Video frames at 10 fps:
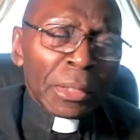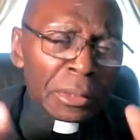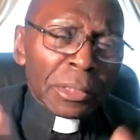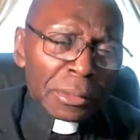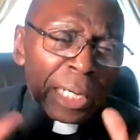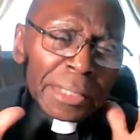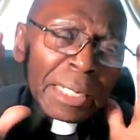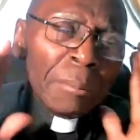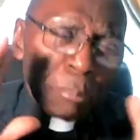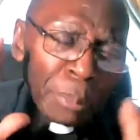looked like
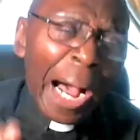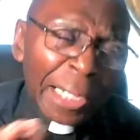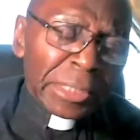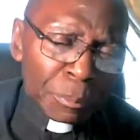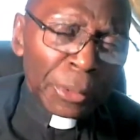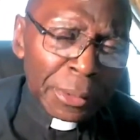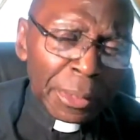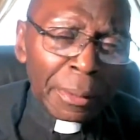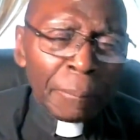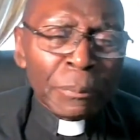impossible
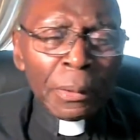here.